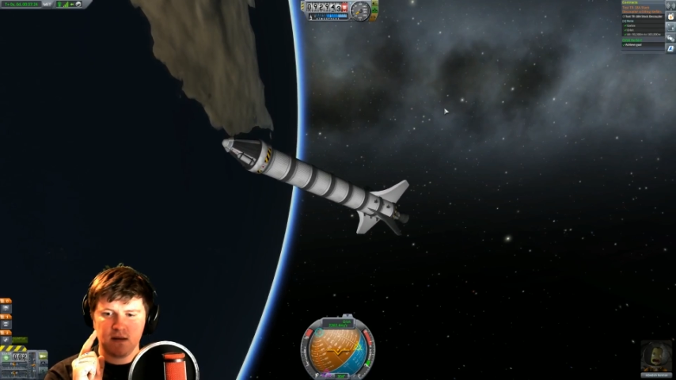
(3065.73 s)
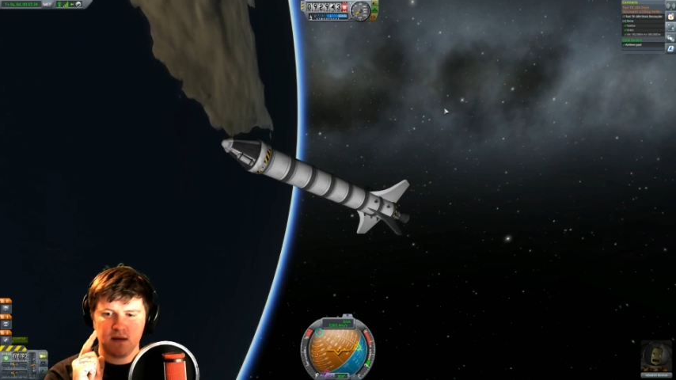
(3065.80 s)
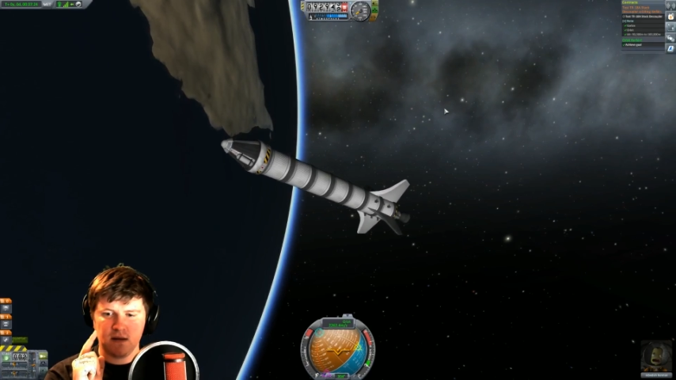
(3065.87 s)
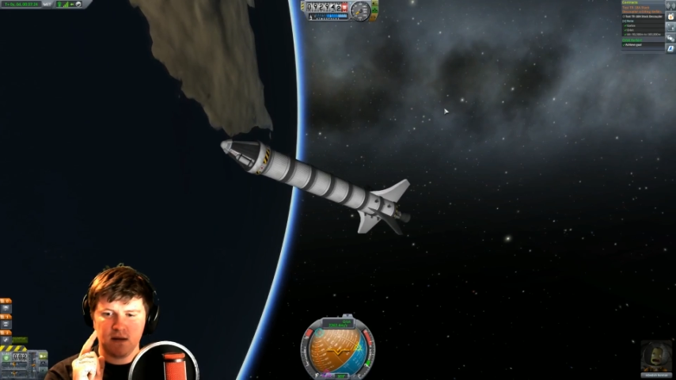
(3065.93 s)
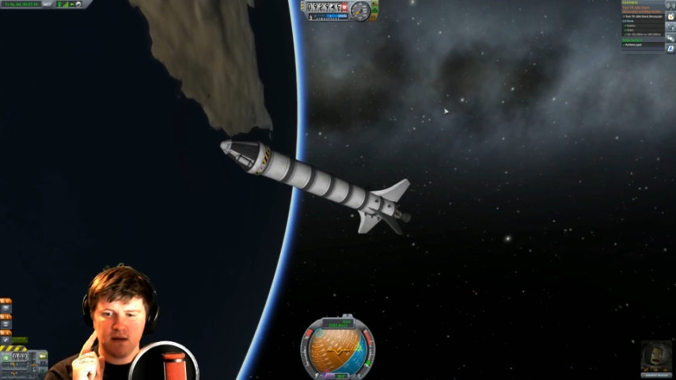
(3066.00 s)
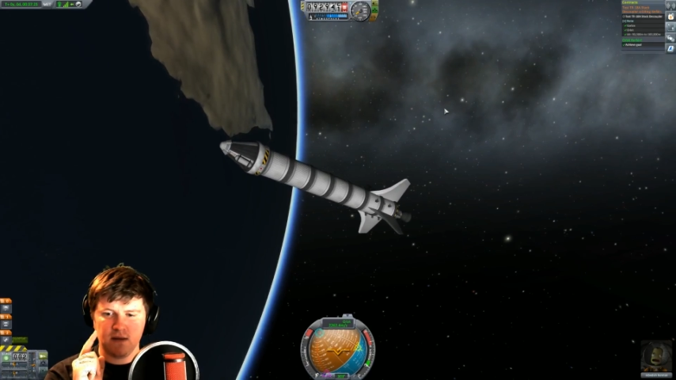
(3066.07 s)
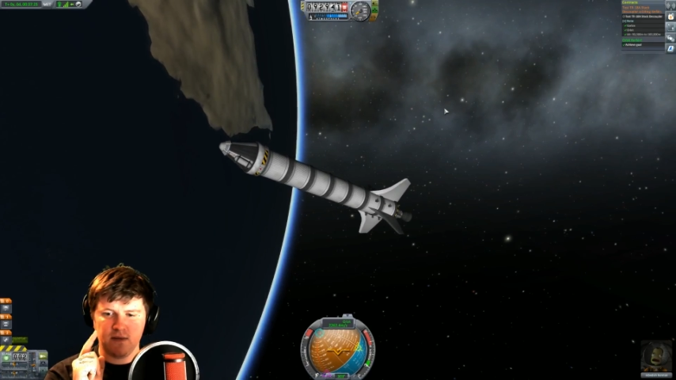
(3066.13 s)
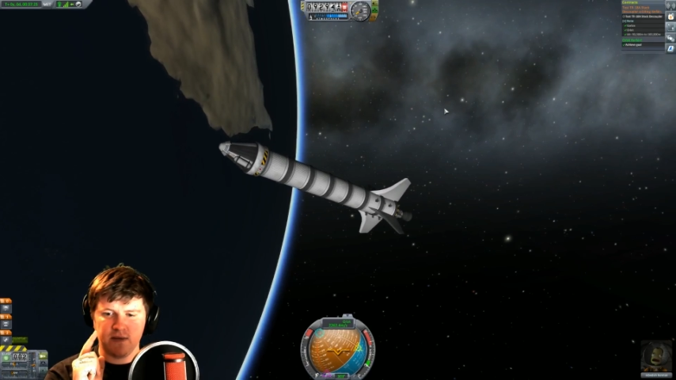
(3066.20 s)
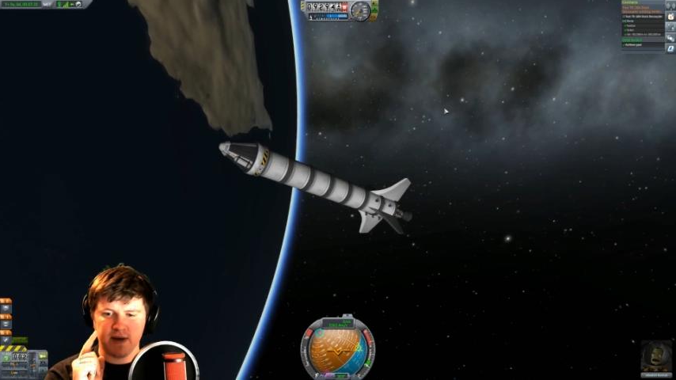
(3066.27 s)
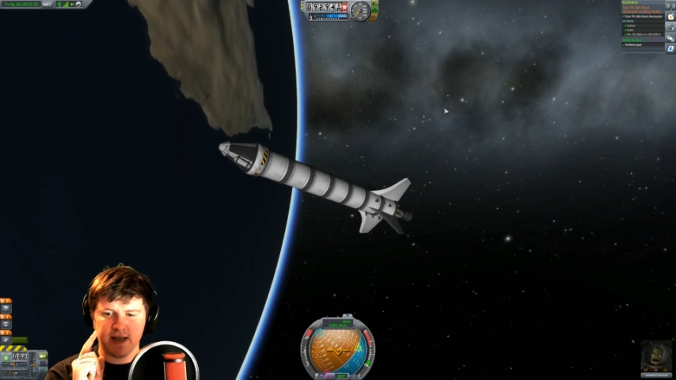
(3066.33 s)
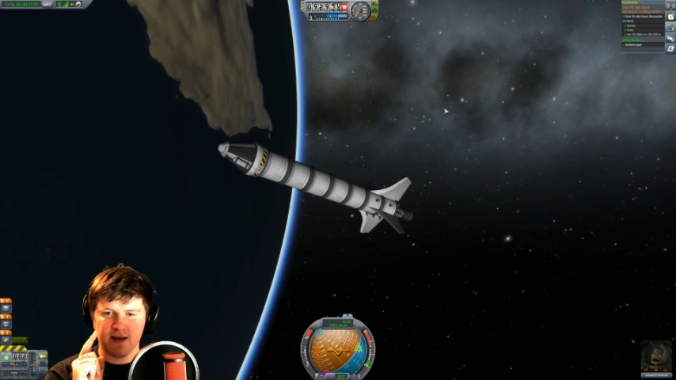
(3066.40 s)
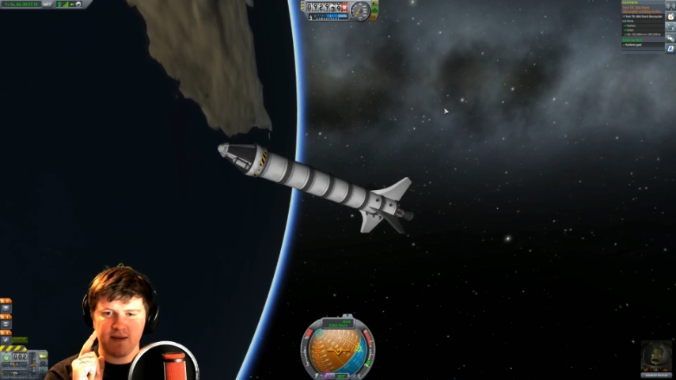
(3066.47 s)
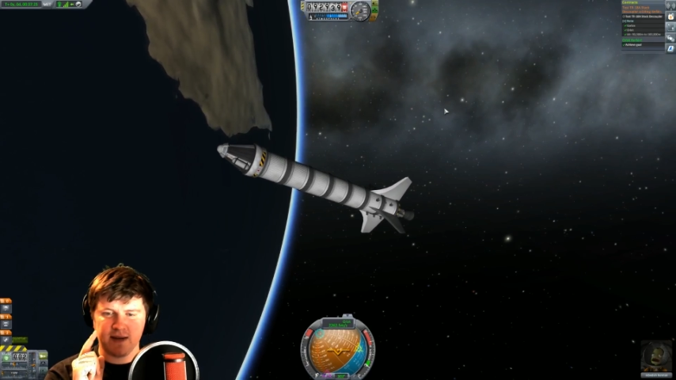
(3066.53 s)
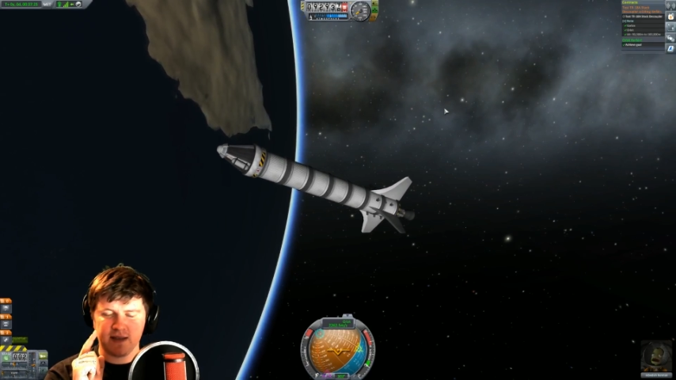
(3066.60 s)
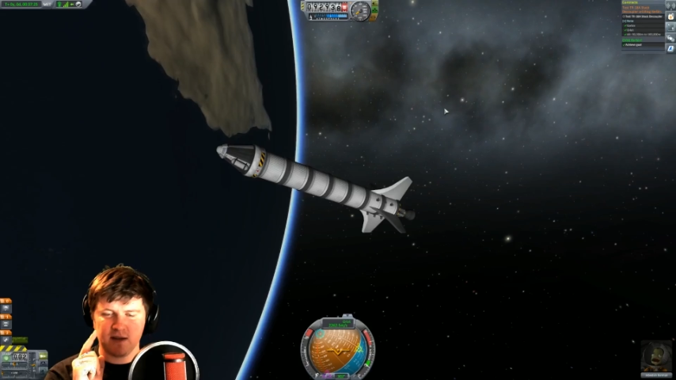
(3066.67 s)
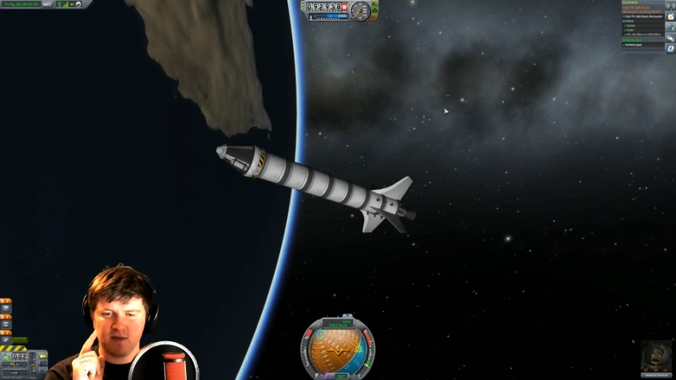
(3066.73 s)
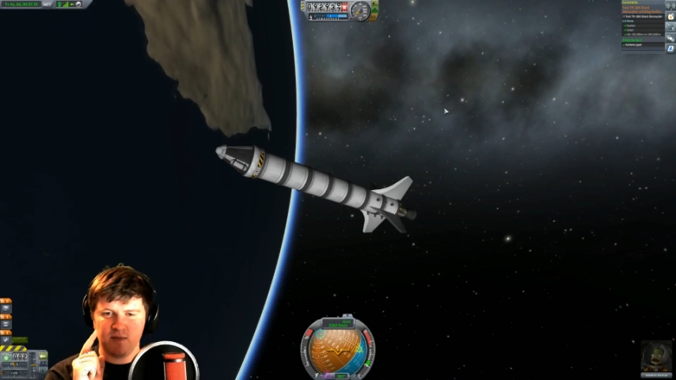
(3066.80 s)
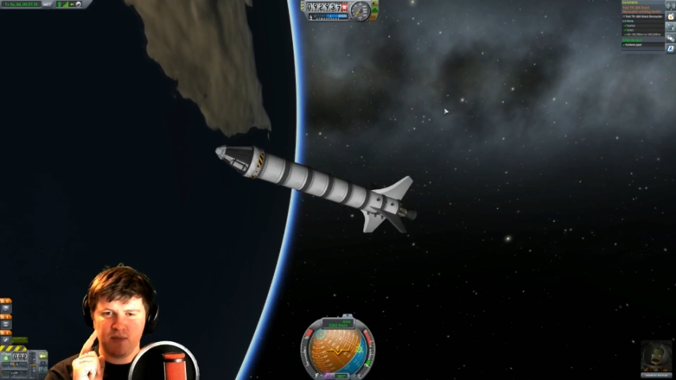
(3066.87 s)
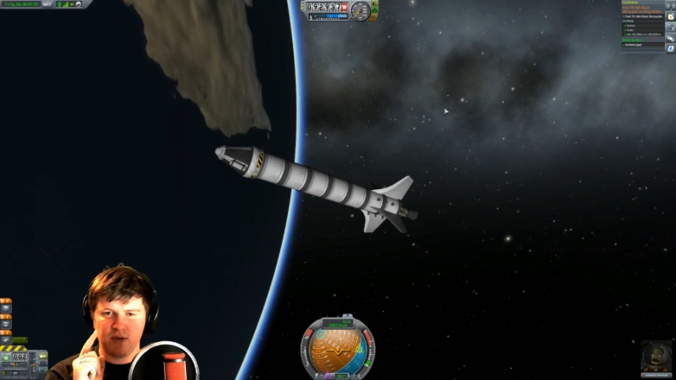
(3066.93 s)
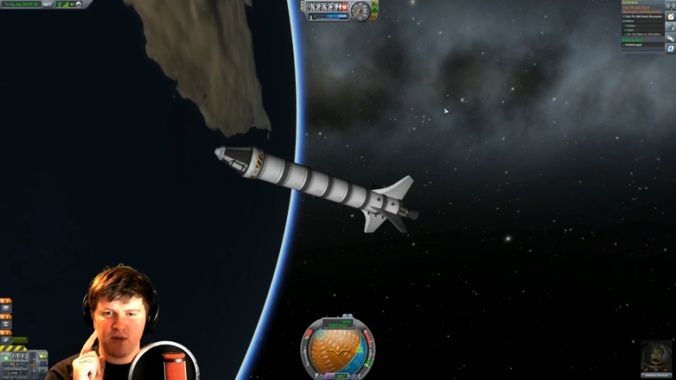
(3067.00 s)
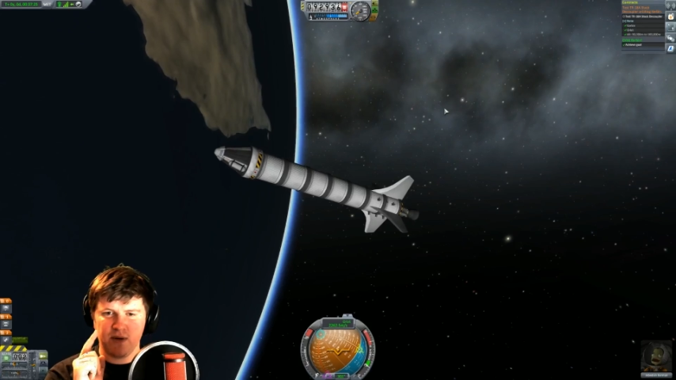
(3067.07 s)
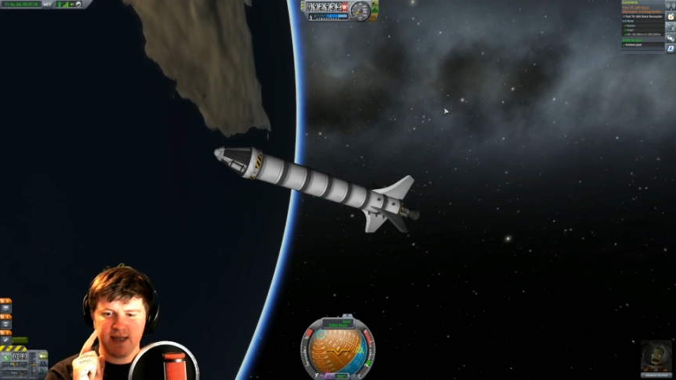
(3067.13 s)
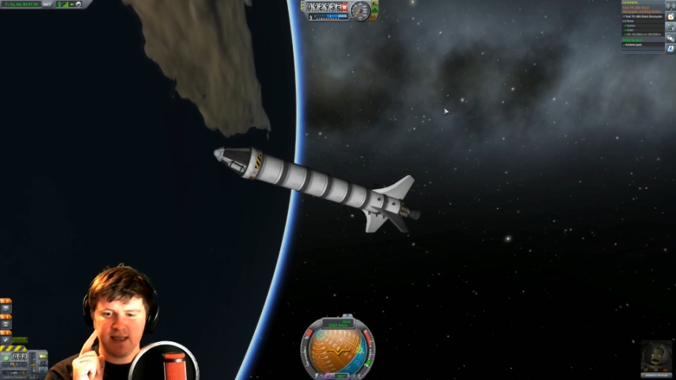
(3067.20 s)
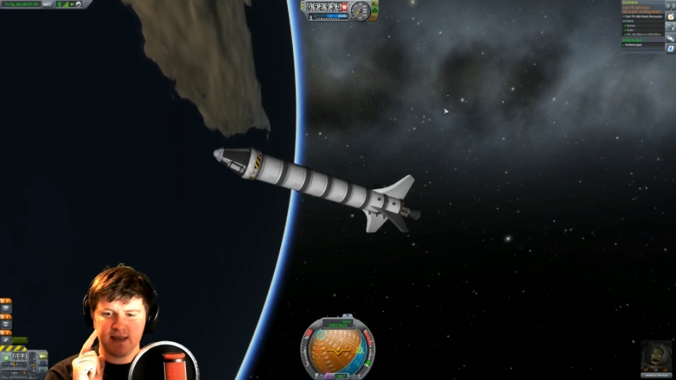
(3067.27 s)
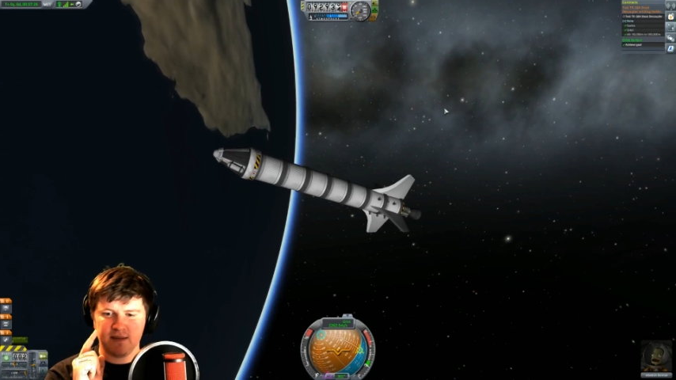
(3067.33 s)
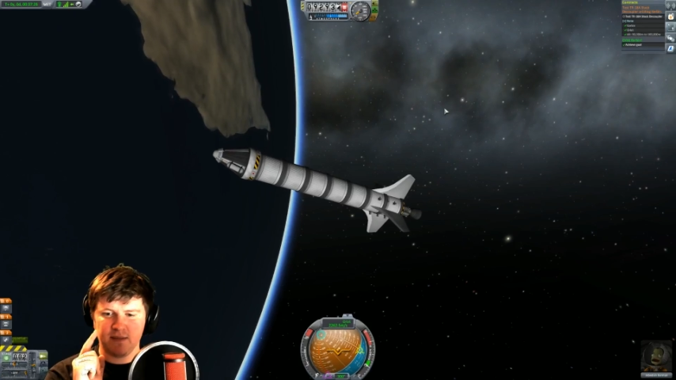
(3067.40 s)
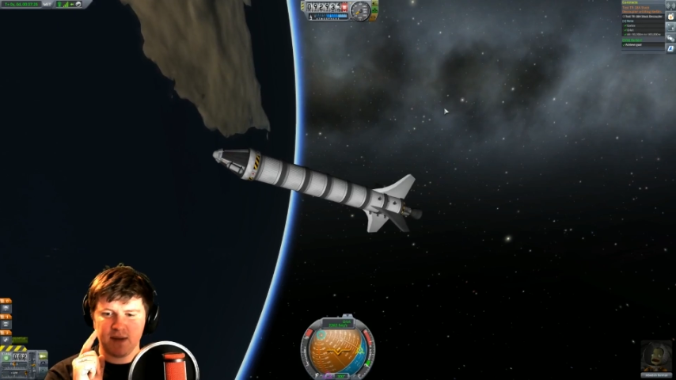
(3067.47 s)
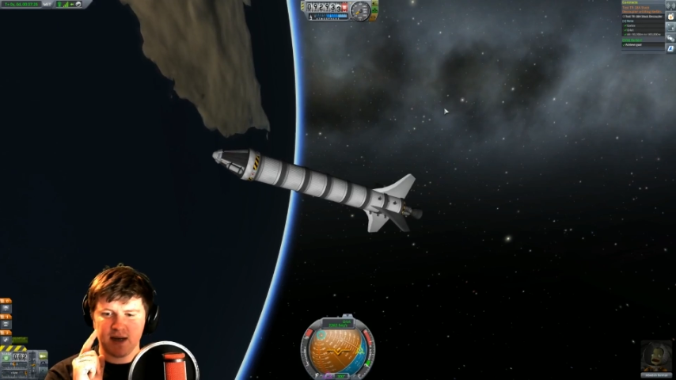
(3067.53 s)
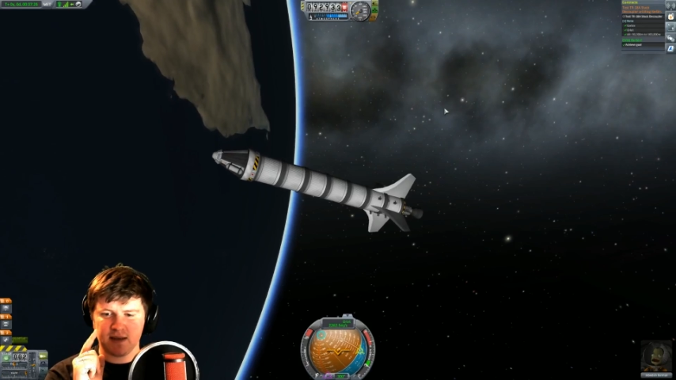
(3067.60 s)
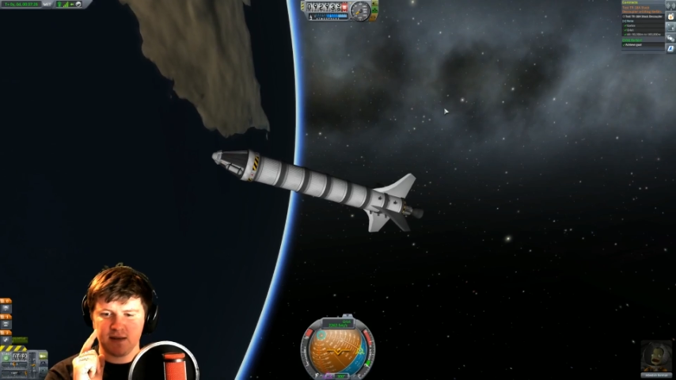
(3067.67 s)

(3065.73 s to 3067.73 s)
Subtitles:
If we get myself pointing back